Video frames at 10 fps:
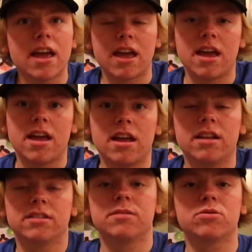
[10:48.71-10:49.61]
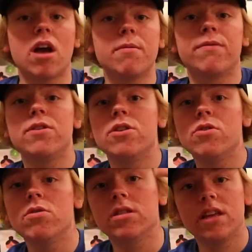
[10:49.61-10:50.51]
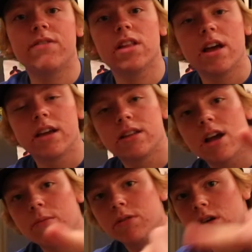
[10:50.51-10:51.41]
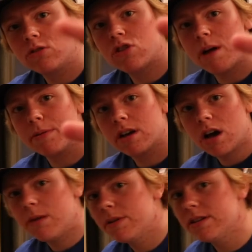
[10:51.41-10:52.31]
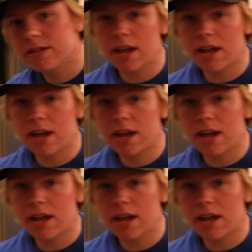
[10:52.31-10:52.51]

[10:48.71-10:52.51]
and subscribe if you're new, leave a like down below, drop a comment,